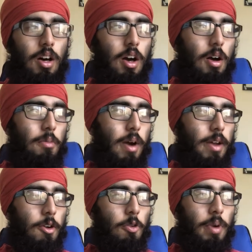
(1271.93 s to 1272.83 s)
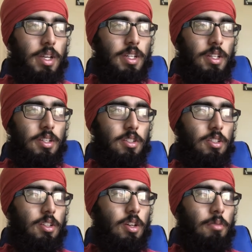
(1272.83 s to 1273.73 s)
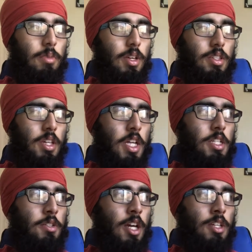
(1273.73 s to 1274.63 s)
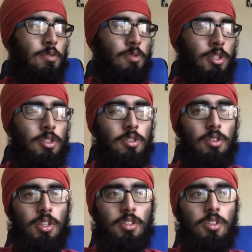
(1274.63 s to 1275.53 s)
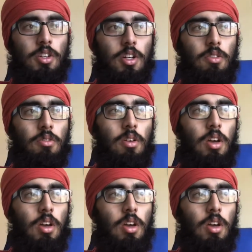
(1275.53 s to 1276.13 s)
I hope I didn't, because I just guys wanted to let you know